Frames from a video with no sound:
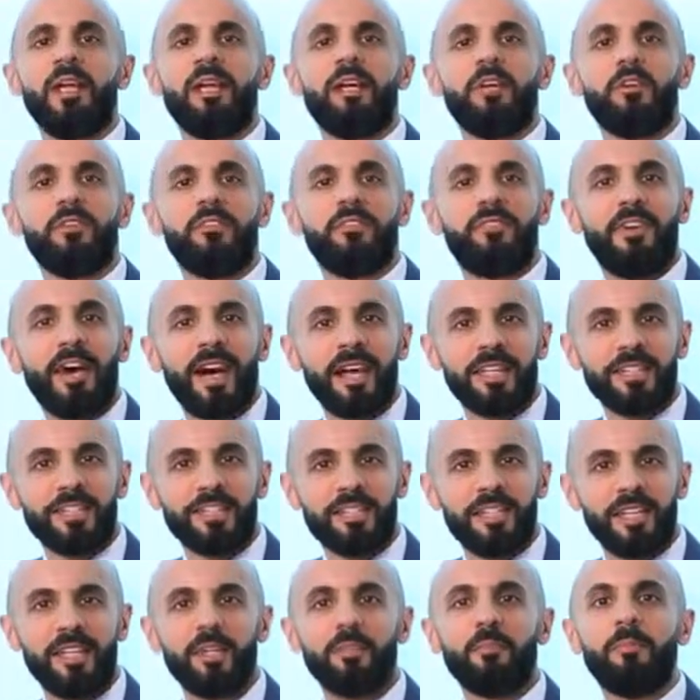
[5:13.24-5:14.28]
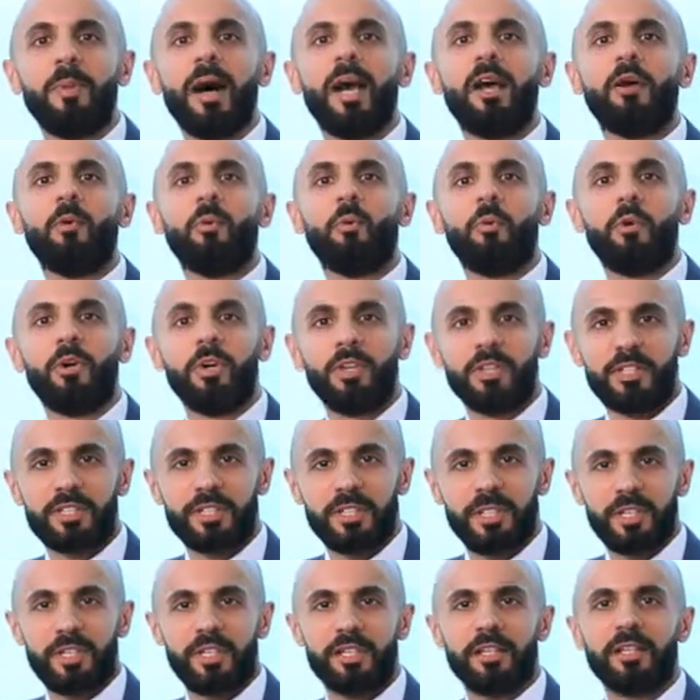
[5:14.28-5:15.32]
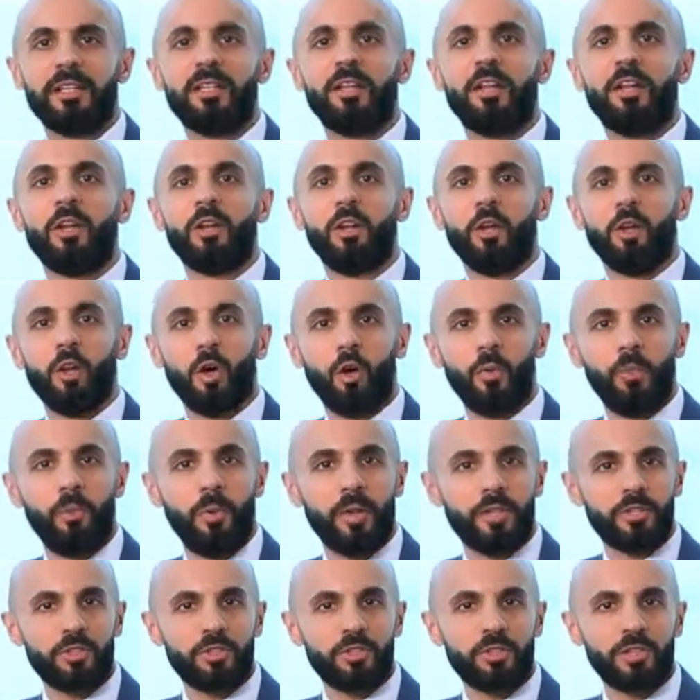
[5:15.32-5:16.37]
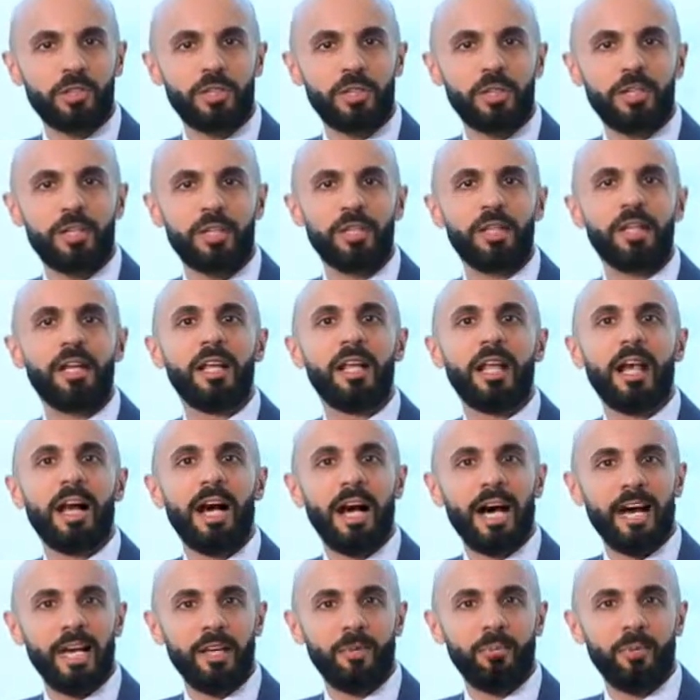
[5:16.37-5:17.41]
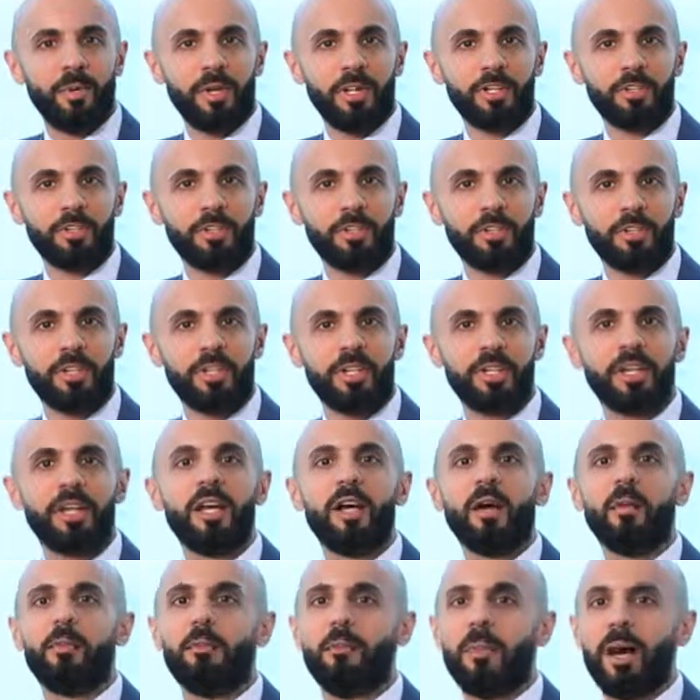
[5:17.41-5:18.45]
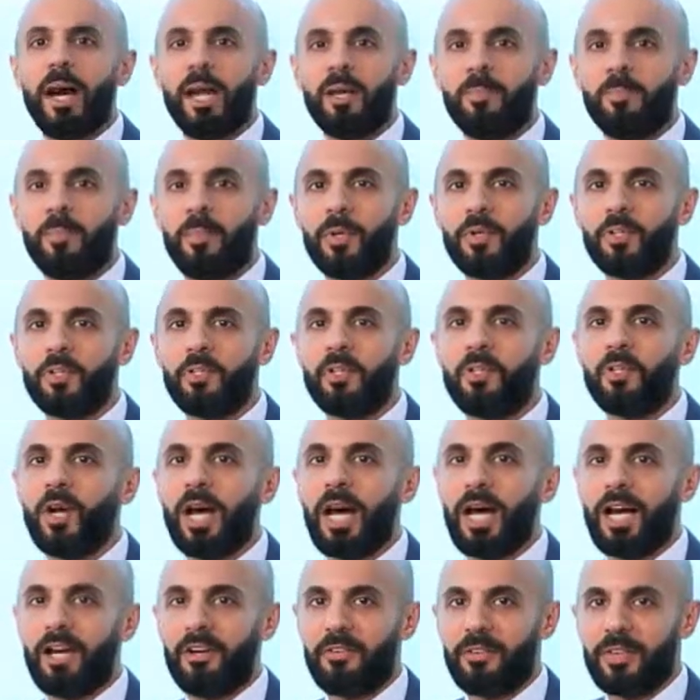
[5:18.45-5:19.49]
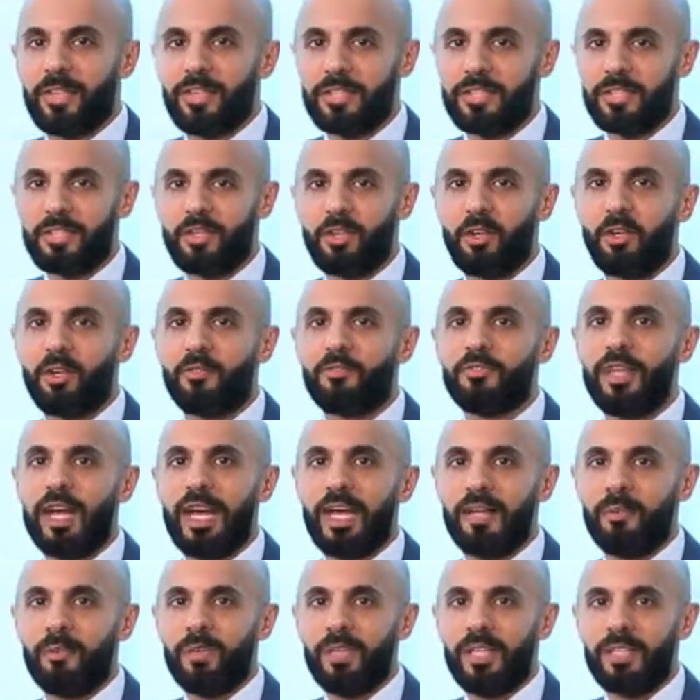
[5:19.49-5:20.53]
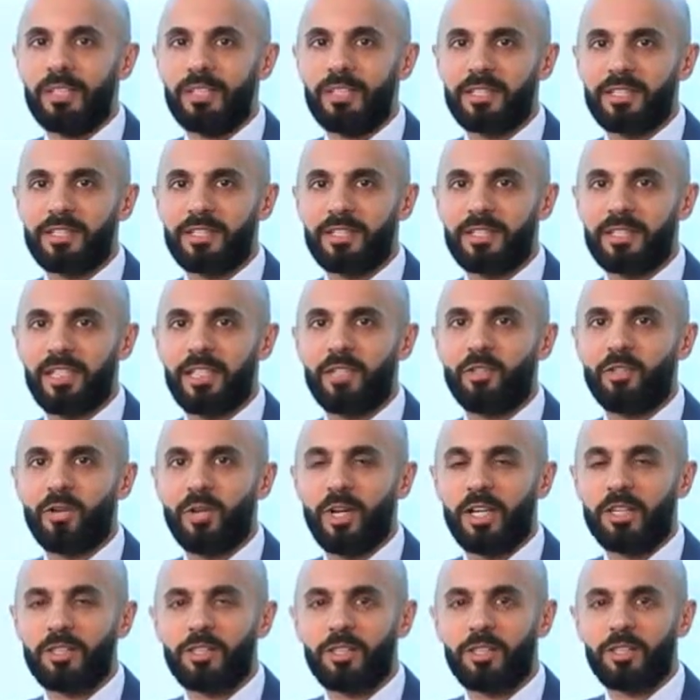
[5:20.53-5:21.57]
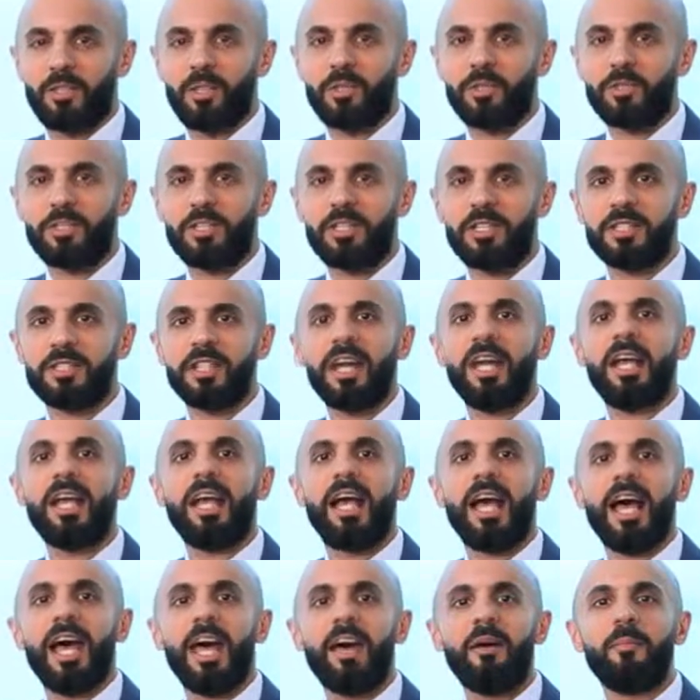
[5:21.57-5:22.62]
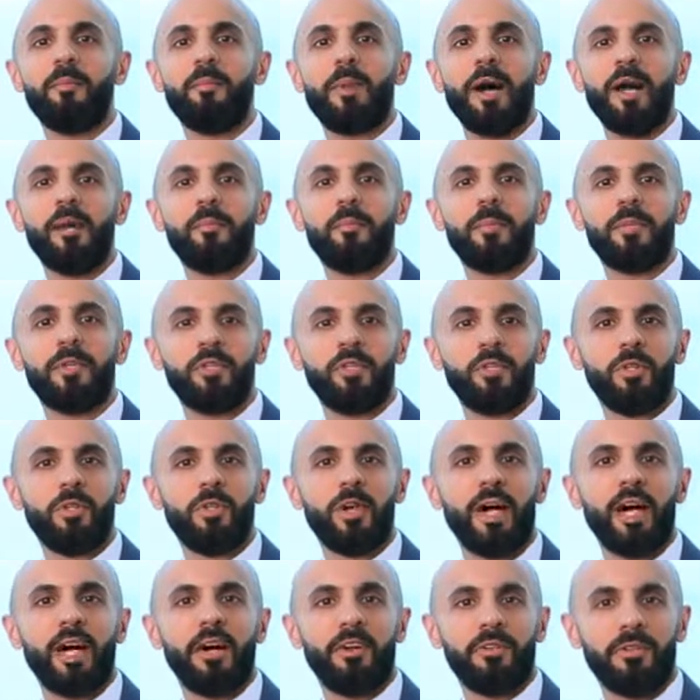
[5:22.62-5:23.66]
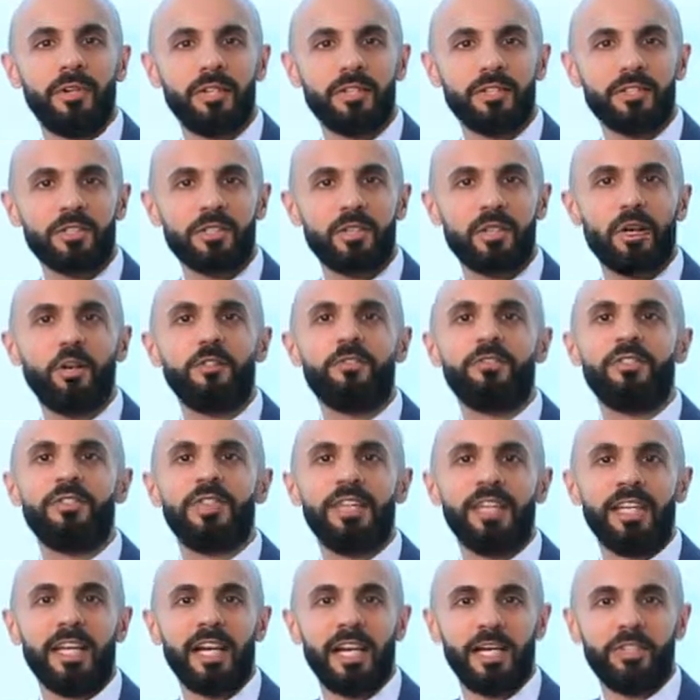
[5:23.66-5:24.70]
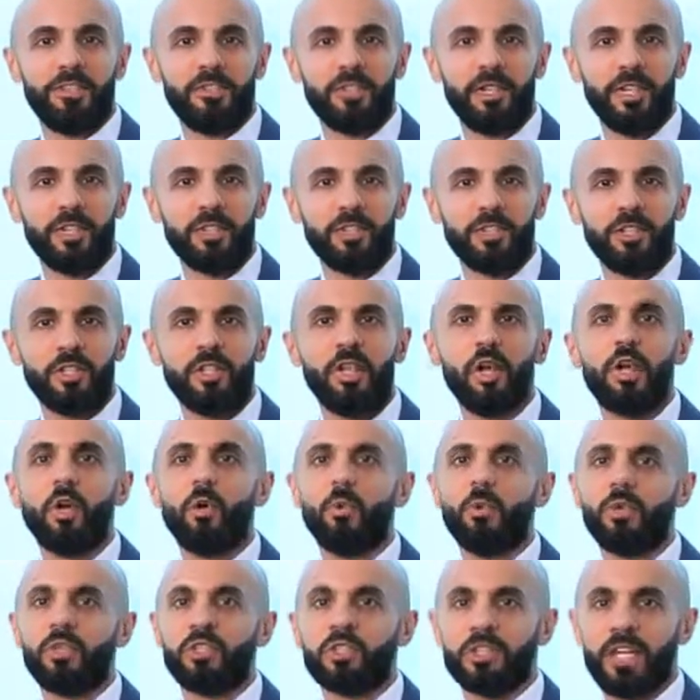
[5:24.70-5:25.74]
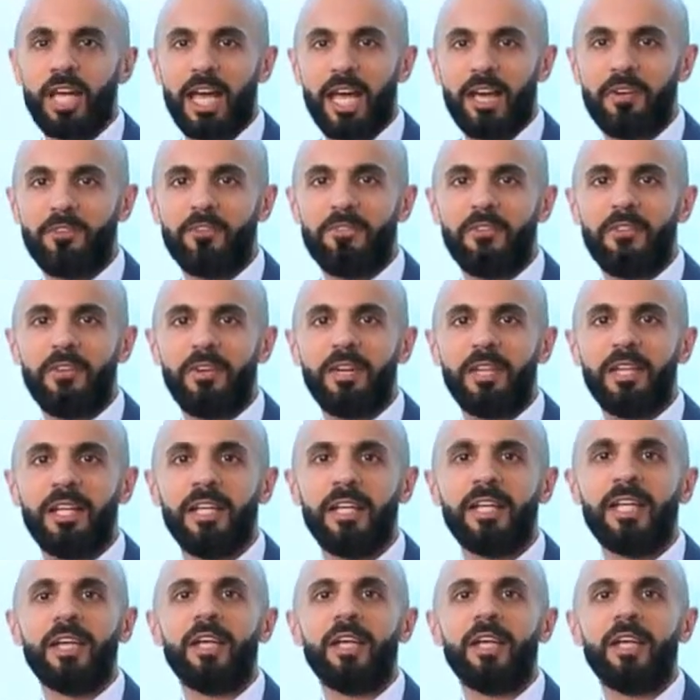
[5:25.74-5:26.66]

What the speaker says: Fasting might worsen low blood sugar, high blood sugar, might put you at risk of diabetes ketoacidosis, and might put you at risk of dehydration, which every